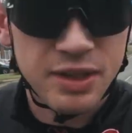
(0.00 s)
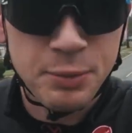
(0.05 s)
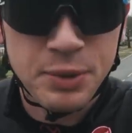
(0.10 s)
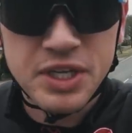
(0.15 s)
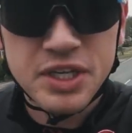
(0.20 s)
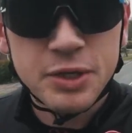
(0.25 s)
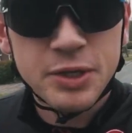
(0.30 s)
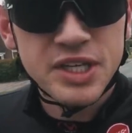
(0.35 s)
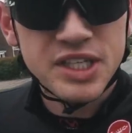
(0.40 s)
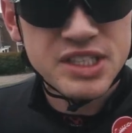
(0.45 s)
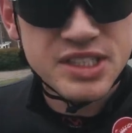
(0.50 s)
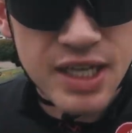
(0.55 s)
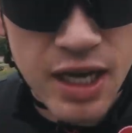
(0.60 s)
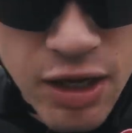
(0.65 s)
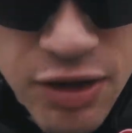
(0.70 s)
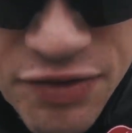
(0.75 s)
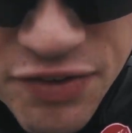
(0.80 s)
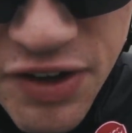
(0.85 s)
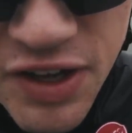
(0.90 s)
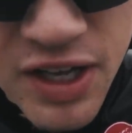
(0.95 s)
I think when you do it
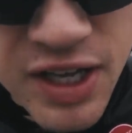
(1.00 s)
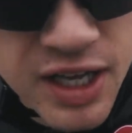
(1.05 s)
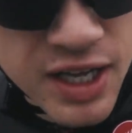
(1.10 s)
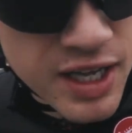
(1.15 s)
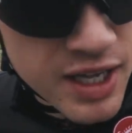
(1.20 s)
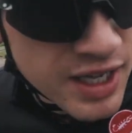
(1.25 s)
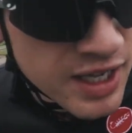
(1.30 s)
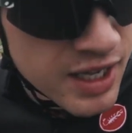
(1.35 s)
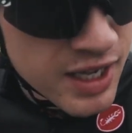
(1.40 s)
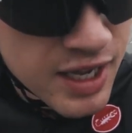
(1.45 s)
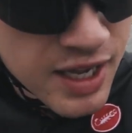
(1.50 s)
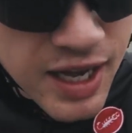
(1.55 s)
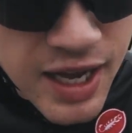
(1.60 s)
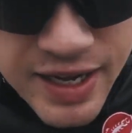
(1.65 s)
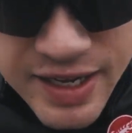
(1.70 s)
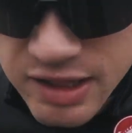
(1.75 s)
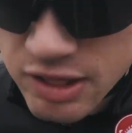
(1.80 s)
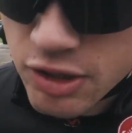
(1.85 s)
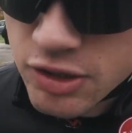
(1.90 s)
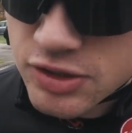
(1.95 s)
yourself,
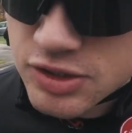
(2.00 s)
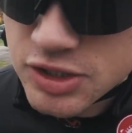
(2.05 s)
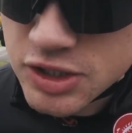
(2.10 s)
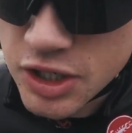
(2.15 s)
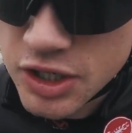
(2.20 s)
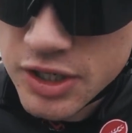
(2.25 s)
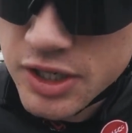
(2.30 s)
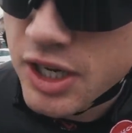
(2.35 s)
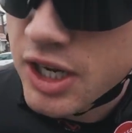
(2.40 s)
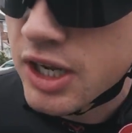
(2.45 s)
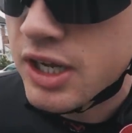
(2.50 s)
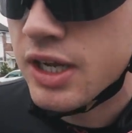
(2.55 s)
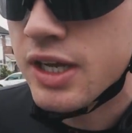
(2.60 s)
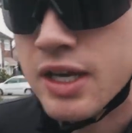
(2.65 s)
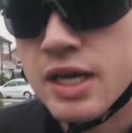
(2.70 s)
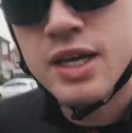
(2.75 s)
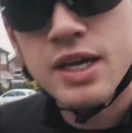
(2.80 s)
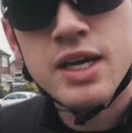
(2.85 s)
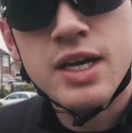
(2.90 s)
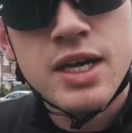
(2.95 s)
and it looks good,
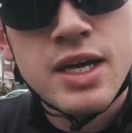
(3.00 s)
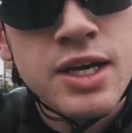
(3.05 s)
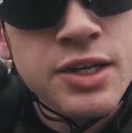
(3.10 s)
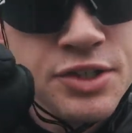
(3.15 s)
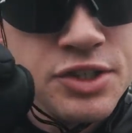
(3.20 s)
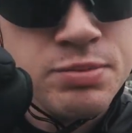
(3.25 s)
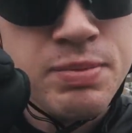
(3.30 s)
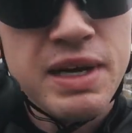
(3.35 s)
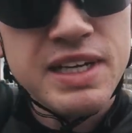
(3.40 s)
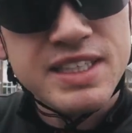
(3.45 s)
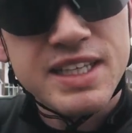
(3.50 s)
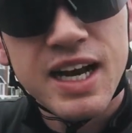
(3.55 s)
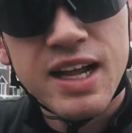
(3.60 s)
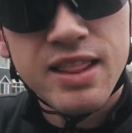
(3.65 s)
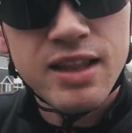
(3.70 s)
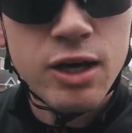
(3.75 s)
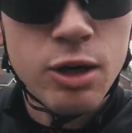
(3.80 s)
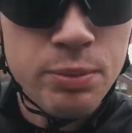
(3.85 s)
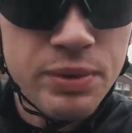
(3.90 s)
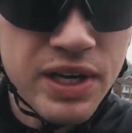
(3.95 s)
just makes it
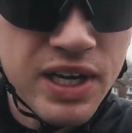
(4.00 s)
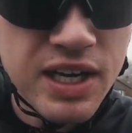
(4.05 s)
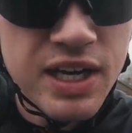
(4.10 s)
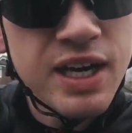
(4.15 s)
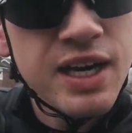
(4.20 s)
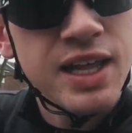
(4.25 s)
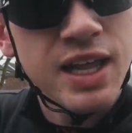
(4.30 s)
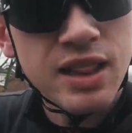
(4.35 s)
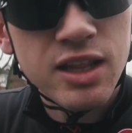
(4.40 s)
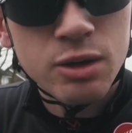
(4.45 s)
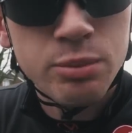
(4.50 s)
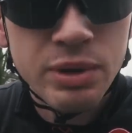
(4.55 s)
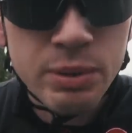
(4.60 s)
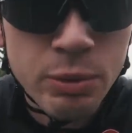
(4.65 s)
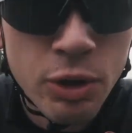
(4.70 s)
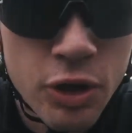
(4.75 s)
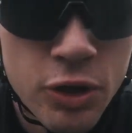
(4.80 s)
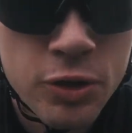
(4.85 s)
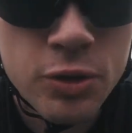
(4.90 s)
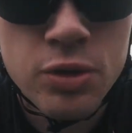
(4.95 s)
a little
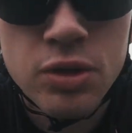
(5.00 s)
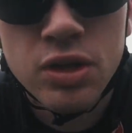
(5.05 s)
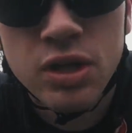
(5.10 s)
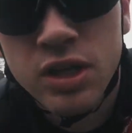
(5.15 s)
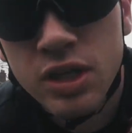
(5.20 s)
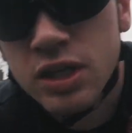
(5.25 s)
bit more cool.